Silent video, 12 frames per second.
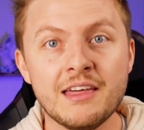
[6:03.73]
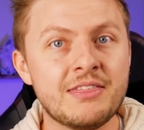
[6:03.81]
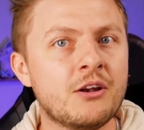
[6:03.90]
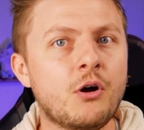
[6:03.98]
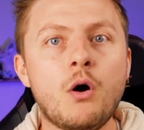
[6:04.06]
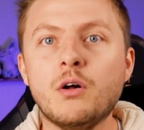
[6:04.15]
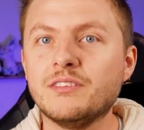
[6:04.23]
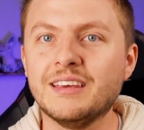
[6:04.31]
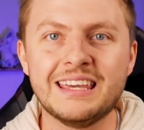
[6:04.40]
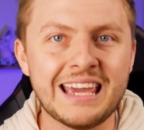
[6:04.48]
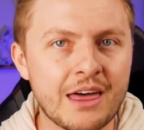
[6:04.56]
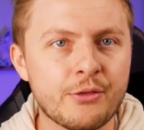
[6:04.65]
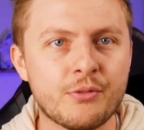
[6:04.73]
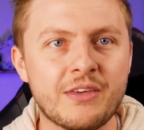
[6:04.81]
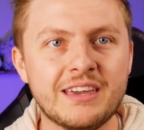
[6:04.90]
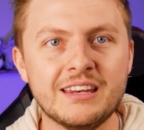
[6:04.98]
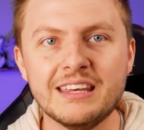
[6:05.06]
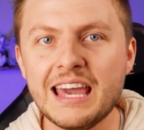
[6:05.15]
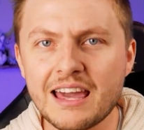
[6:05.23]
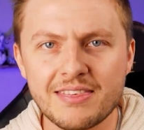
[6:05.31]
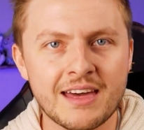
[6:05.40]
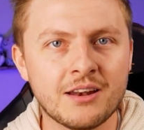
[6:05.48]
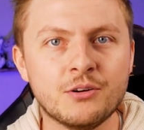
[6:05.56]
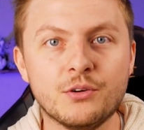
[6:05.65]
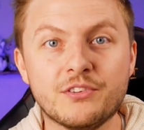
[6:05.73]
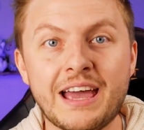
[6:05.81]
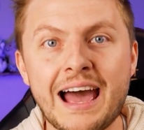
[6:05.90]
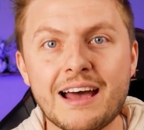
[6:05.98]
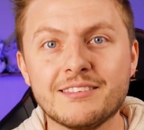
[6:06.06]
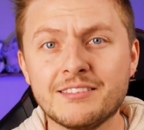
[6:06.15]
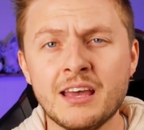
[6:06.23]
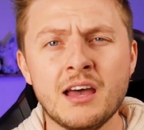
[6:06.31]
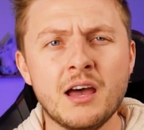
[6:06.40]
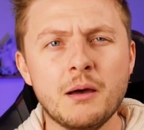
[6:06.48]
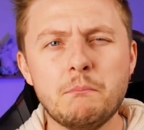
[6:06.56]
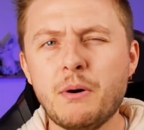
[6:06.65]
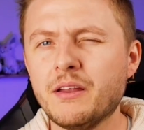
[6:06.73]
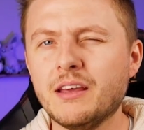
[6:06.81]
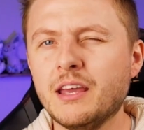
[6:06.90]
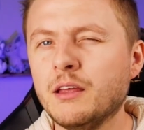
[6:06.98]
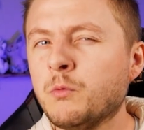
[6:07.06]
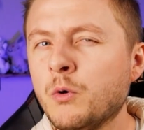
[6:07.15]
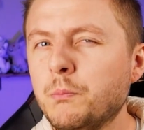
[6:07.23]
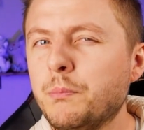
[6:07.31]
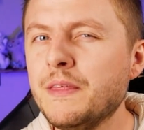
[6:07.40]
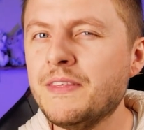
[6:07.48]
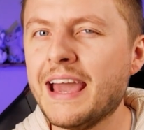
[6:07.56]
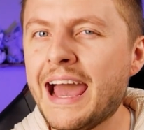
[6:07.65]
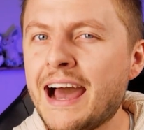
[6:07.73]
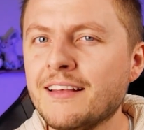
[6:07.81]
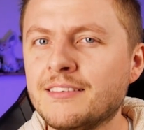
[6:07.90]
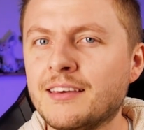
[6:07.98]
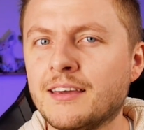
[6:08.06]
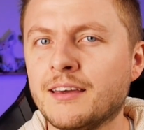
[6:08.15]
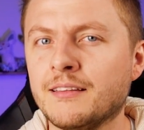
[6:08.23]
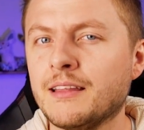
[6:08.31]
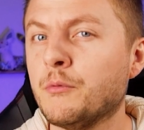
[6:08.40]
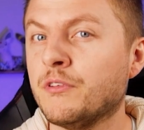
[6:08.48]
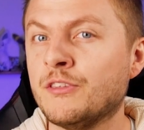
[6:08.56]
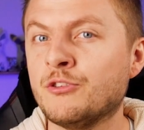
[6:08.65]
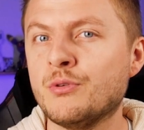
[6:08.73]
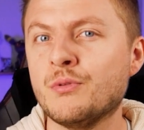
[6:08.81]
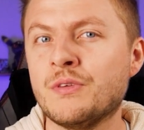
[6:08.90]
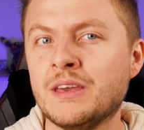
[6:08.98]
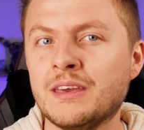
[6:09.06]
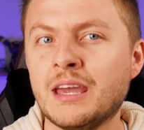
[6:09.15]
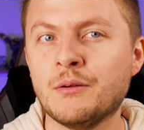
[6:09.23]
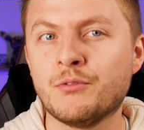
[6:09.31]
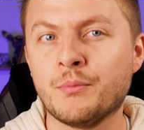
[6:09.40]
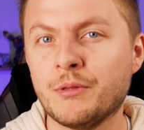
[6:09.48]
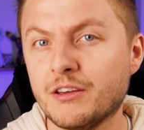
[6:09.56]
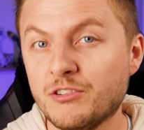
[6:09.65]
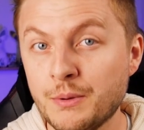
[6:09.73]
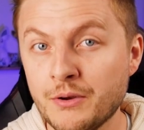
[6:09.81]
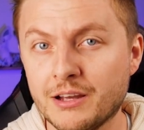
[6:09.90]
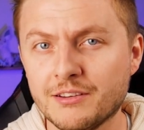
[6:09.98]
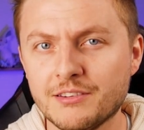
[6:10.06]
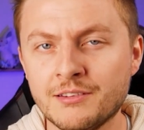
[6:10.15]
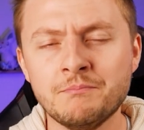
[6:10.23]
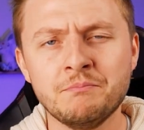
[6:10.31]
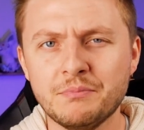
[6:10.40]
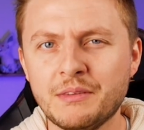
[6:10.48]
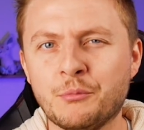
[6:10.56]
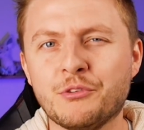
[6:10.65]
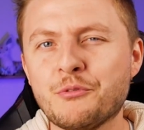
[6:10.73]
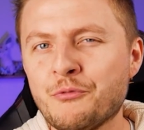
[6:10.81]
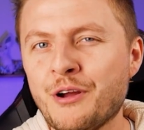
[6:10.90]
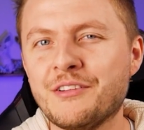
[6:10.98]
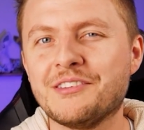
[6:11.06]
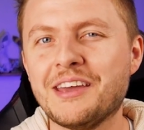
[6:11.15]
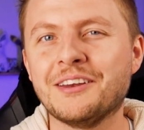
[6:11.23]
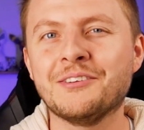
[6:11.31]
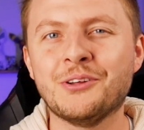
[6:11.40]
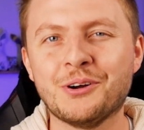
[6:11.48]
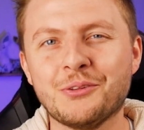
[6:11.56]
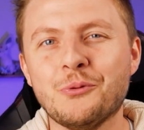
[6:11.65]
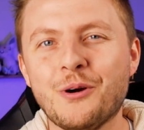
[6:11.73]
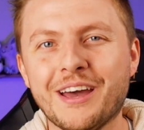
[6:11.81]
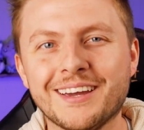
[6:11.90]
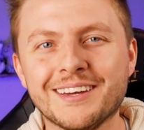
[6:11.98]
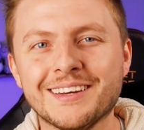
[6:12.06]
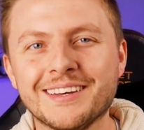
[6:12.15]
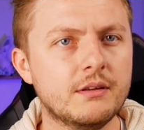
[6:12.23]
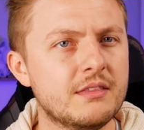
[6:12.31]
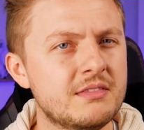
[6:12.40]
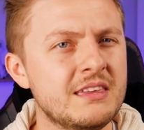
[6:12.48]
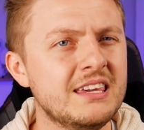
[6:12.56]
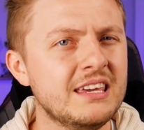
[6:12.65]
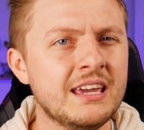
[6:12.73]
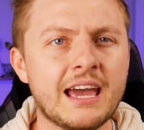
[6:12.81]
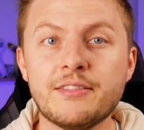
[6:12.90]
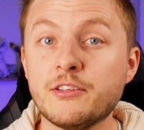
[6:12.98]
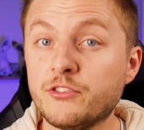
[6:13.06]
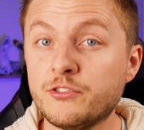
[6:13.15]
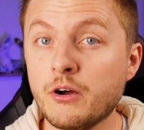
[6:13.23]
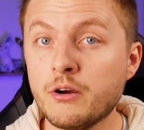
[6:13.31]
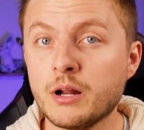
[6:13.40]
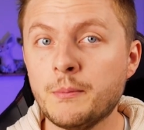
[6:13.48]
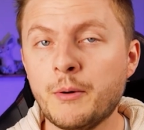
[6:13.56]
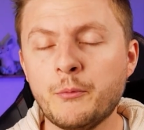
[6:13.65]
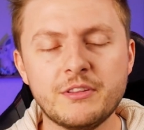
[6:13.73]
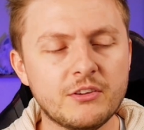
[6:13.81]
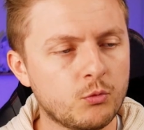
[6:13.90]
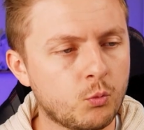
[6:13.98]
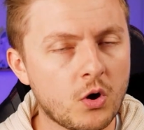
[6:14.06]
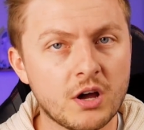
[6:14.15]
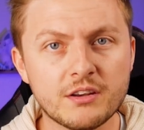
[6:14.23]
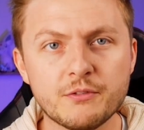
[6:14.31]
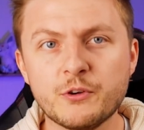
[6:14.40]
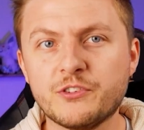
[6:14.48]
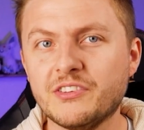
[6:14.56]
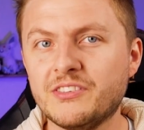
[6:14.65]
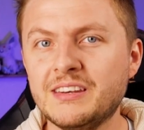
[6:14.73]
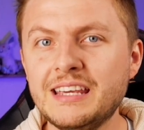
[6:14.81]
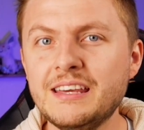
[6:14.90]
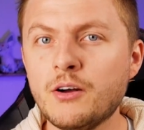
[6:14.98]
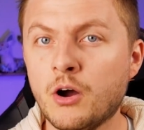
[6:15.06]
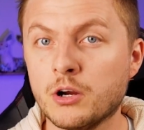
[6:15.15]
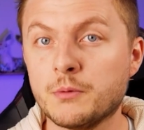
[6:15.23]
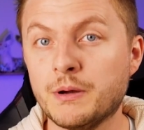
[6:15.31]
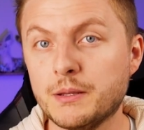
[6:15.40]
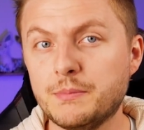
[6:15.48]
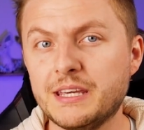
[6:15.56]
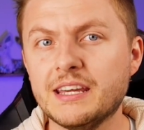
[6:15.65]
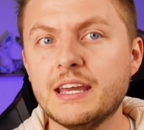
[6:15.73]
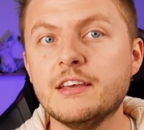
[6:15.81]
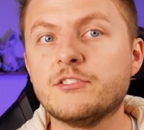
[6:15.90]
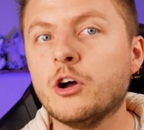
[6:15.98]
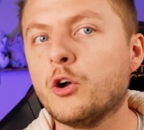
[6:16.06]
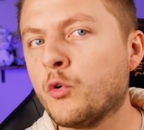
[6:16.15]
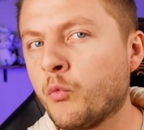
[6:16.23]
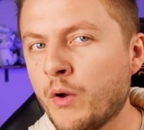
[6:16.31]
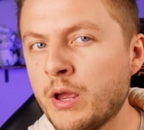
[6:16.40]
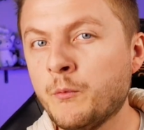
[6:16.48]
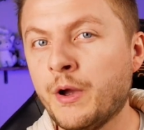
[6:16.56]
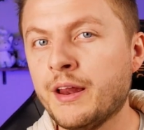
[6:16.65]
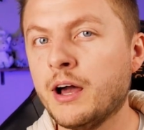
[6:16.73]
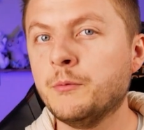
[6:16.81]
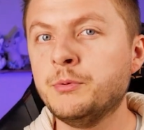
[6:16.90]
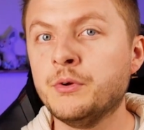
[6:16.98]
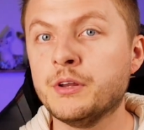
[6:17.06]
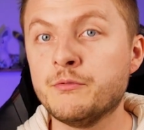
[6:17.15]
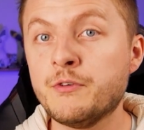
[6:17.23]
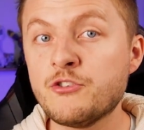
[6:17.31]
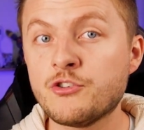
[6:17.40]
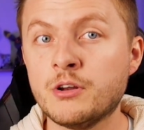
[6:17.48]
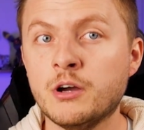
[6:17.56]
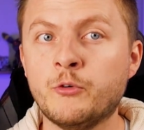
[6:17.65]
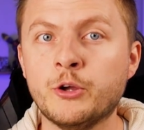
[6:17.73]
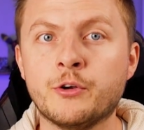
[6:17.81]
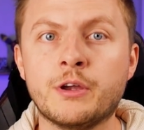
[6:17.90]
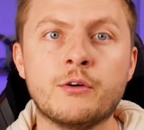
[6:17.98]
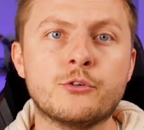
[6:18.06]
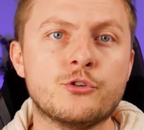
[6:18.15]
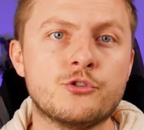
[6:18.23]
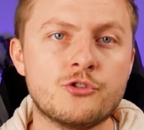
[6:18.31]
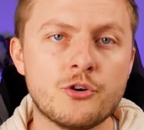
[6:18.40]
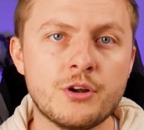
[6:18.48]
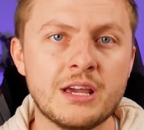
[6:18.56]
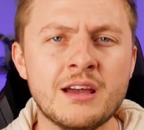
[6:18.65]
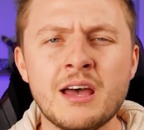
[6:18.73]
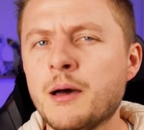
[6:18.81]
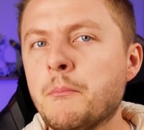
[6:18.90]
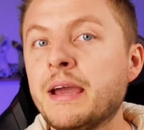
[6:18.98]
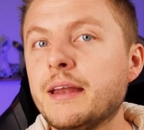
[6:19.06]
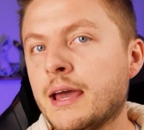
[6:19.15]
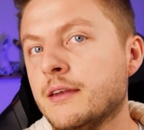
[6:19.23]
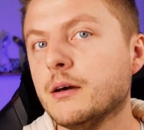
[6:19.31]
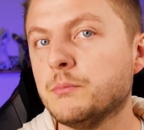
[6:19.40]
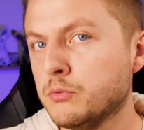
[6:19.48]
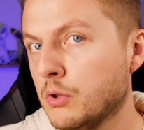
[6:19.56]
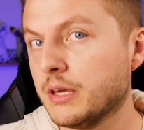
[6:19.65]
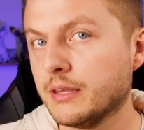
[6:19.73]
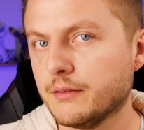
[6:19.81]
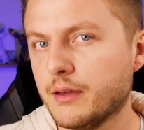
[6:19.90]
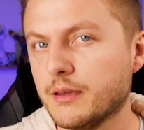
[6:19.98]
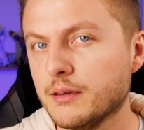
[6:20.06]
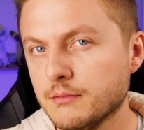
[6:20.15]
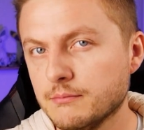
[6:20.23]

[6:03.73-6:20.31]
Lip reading: Then altogether they can kick that uncle's ass. But it won't be the ass kicking that was the true thing gained from the experience. It was the friends gained along the way. Thinking at the start about what this want versus need arc might be is a great way to help you get a vision of what your character's journey might end up looking like.